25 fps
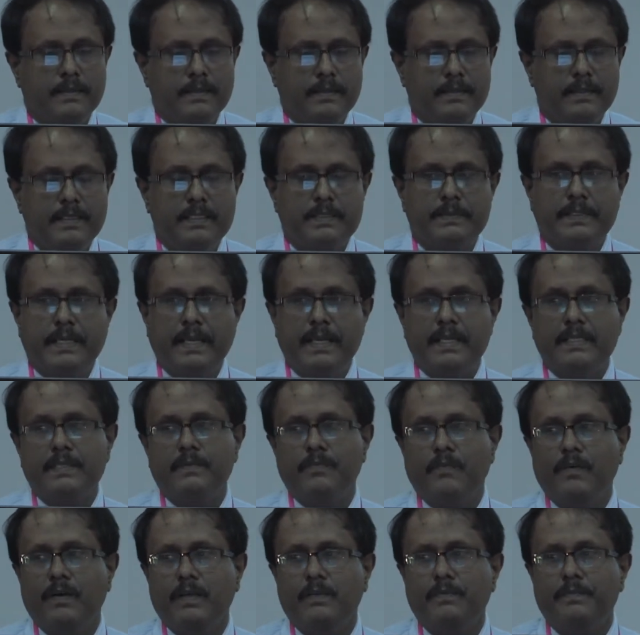These stage
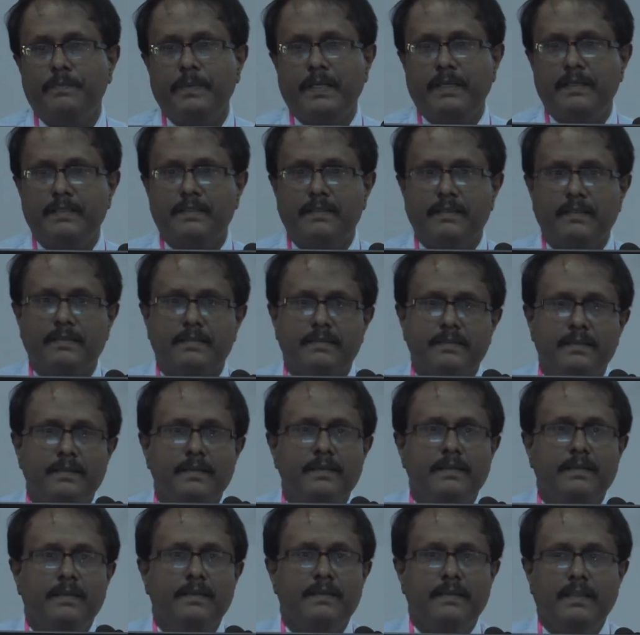5 patients,
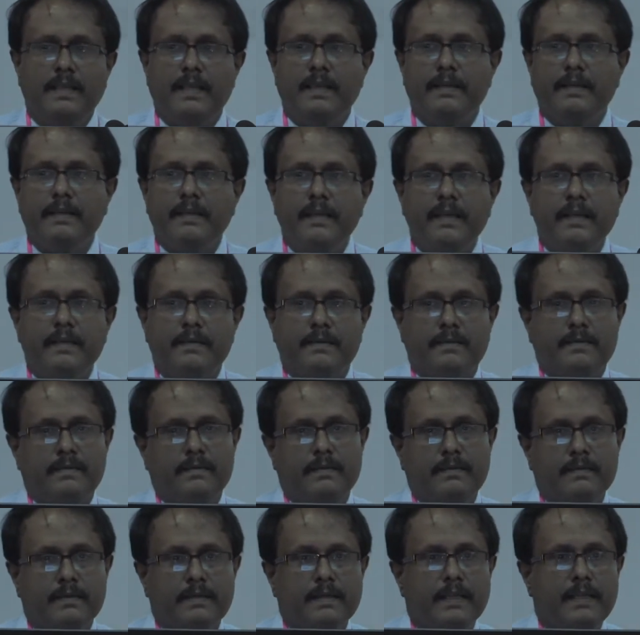they need
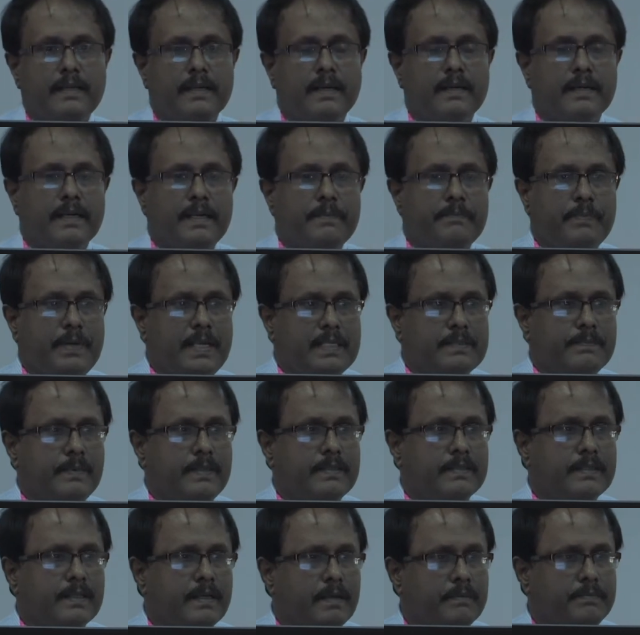renal
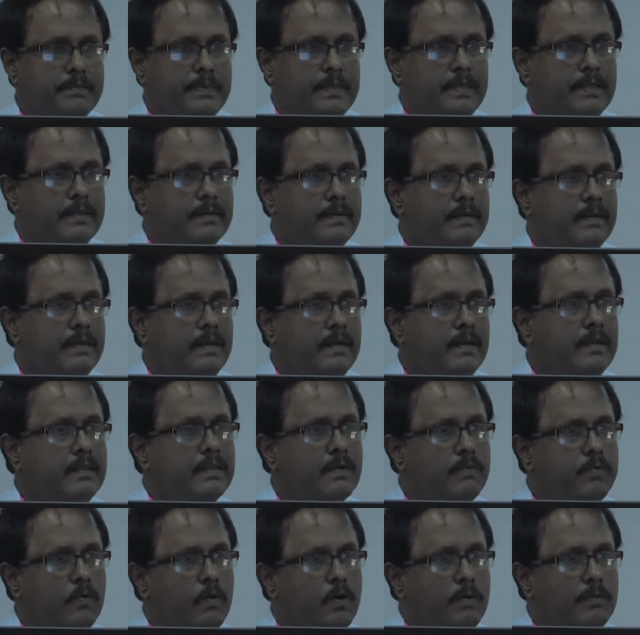replacement therapy in the
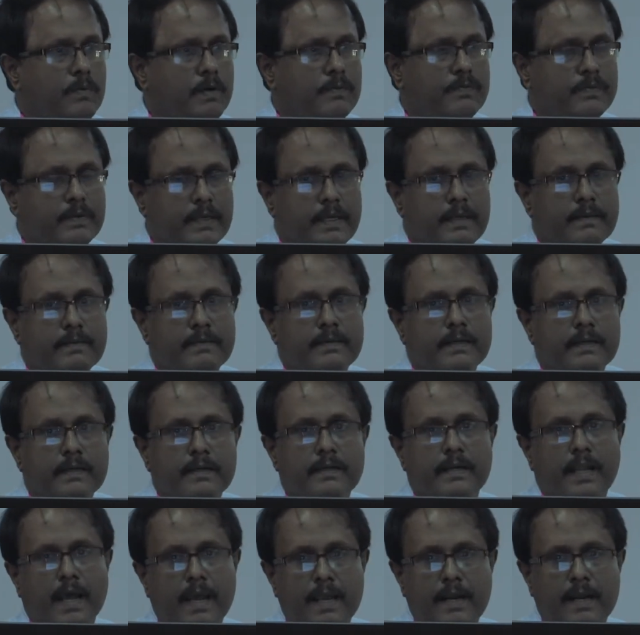form of
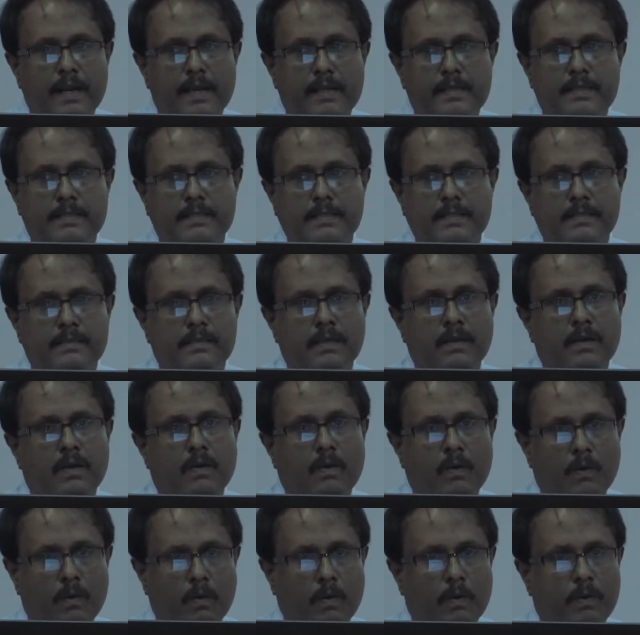dialysis
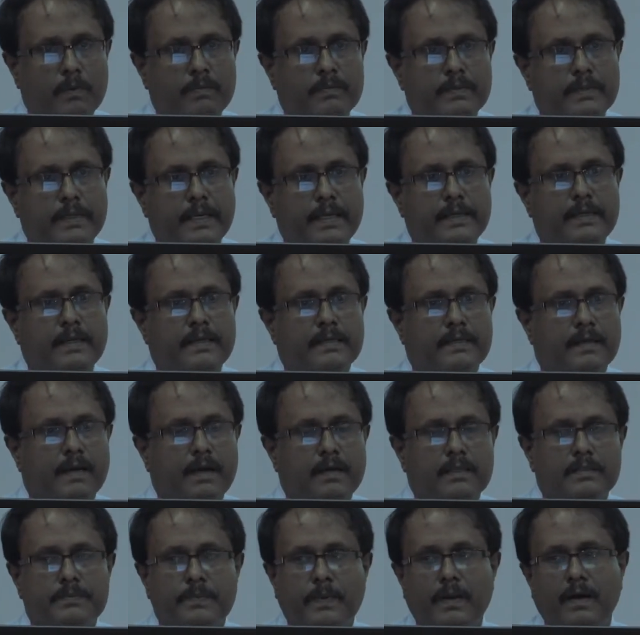or kidney
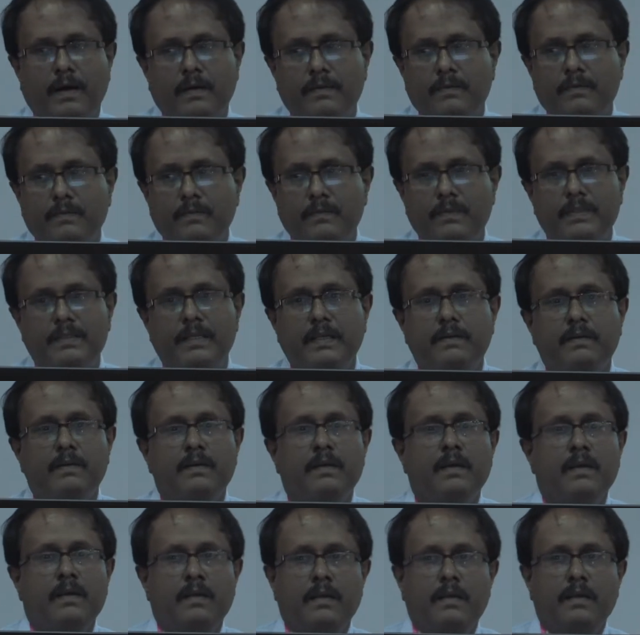transplant within
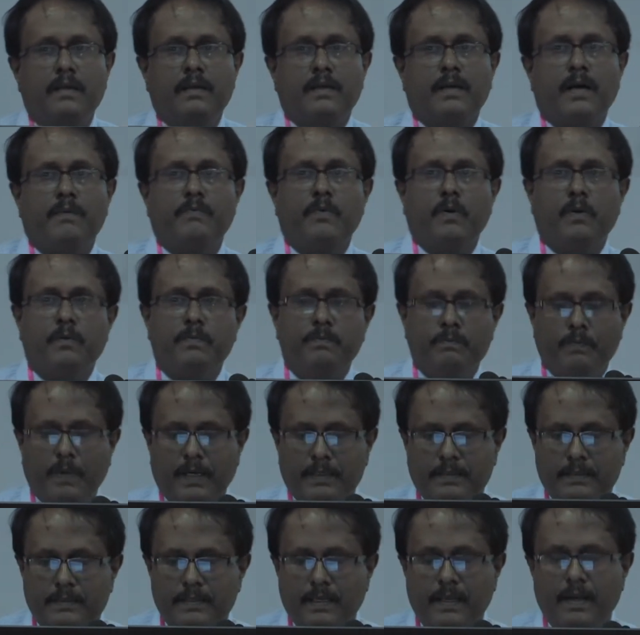a couple of
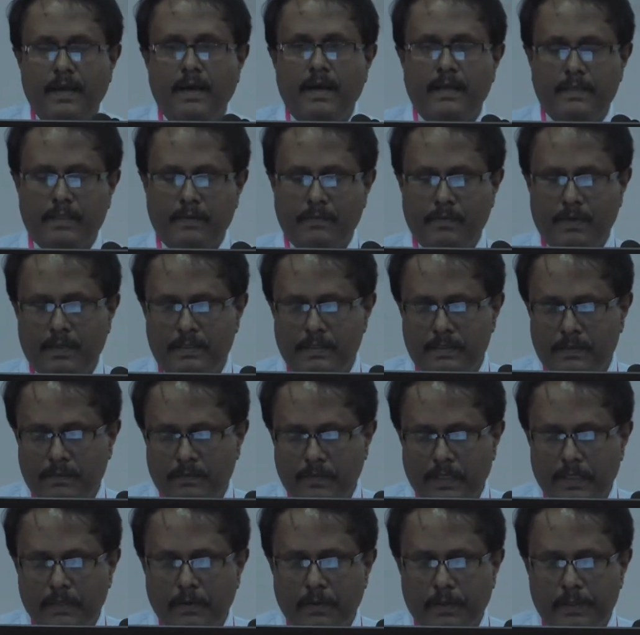months. Otherwise,
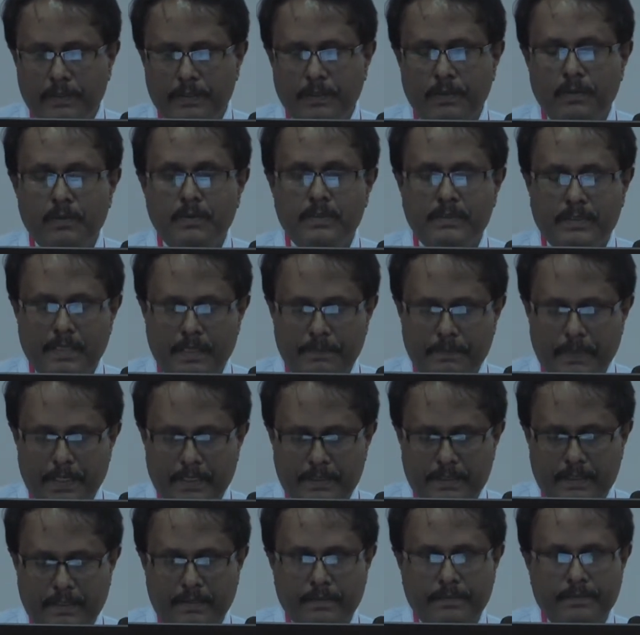we're going to lose that
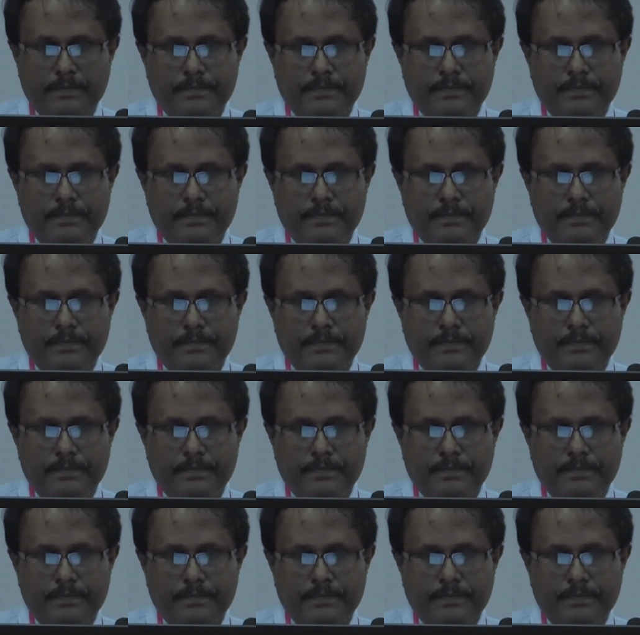patient.